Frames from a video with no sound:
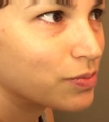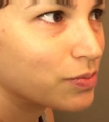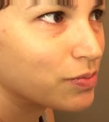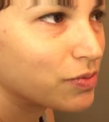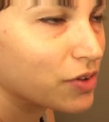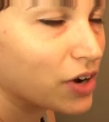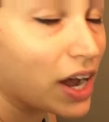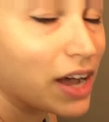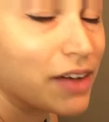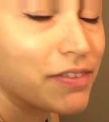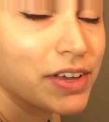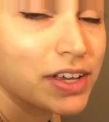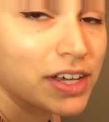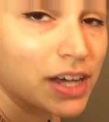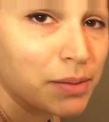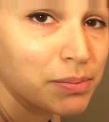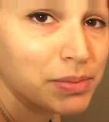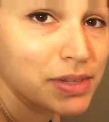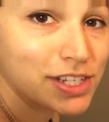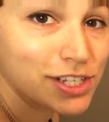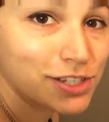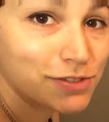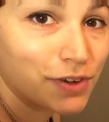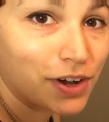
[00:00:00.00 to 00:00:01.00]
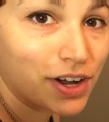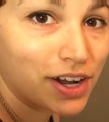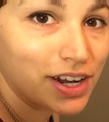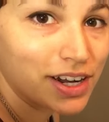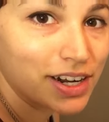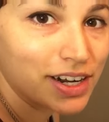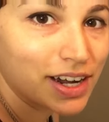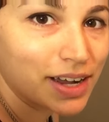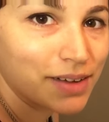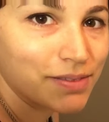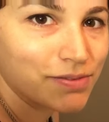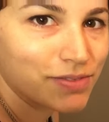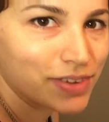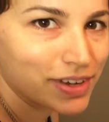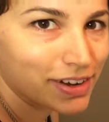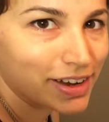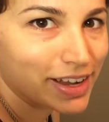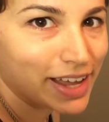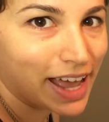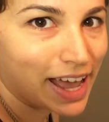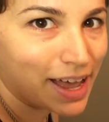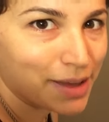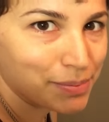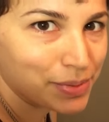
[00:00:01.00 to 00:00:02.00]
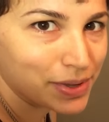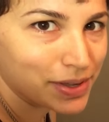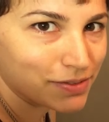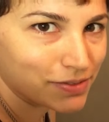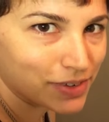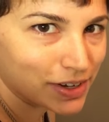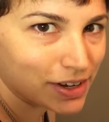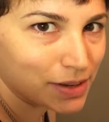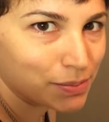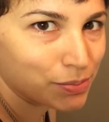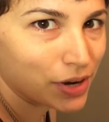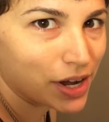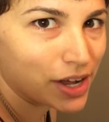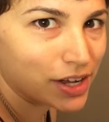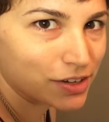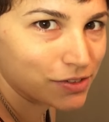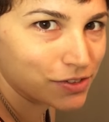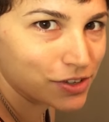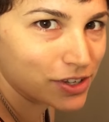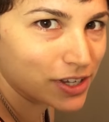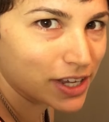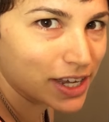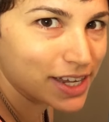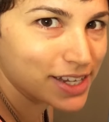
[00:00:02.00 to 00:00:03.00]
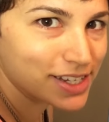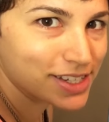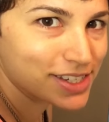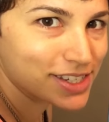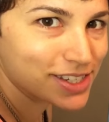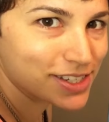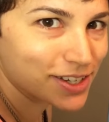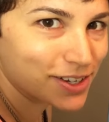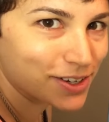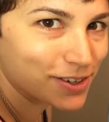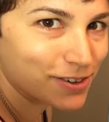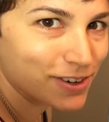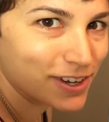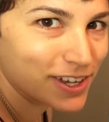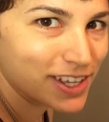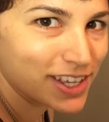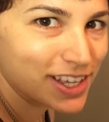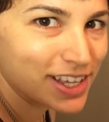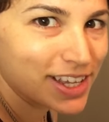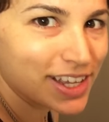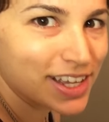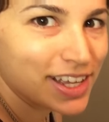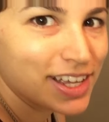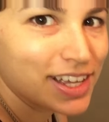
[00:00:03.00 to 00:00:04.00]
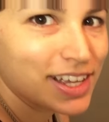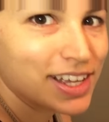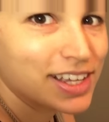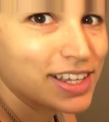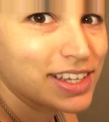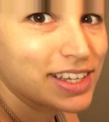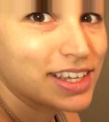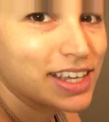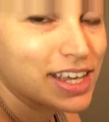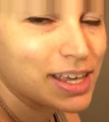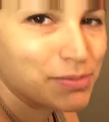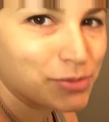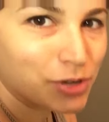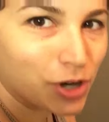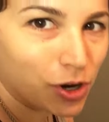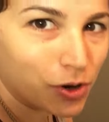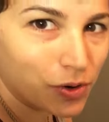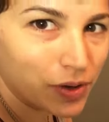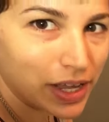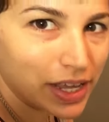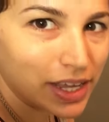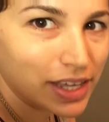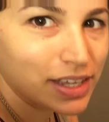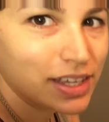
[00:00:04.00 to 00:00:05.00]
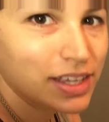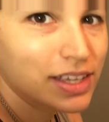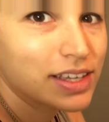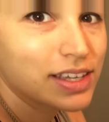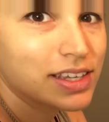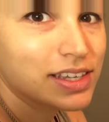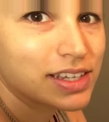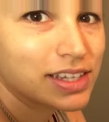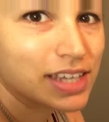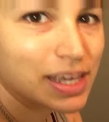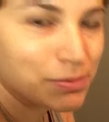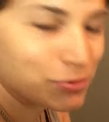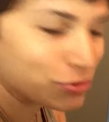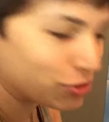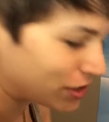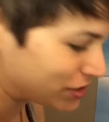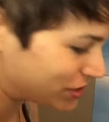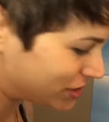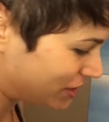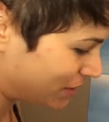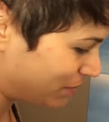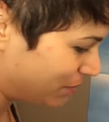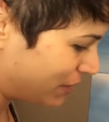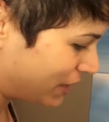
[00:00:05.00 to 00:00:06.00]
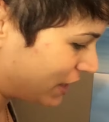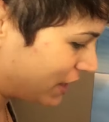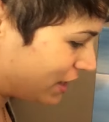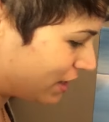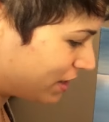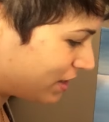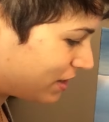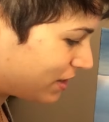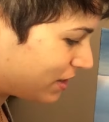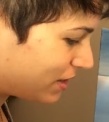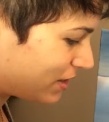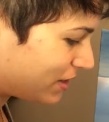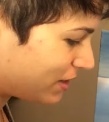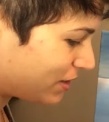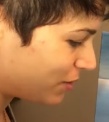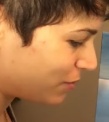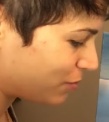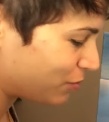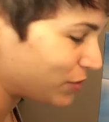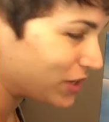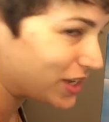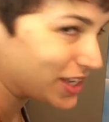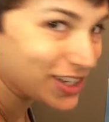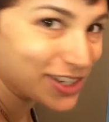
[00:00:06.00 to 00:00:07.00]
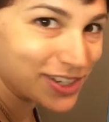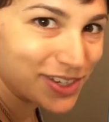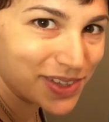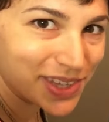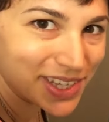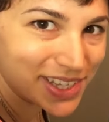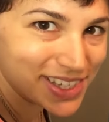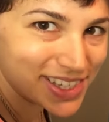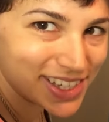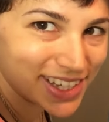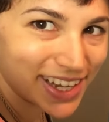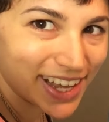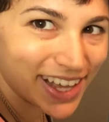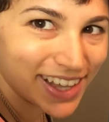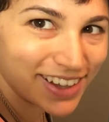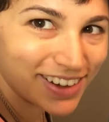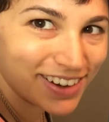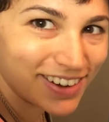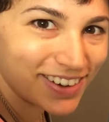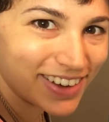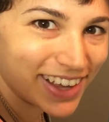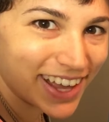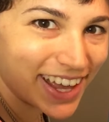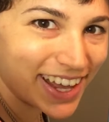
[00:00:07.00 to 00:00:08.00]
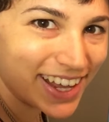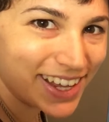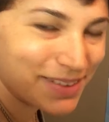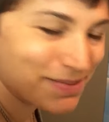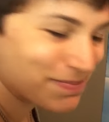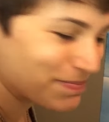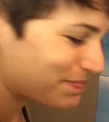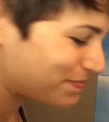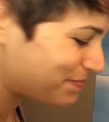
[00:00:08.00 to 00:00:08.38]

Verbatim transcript: for having come this far, I'm very happy and very proud of you guys. So, keep going, keep trusting me. We can do this together, okay?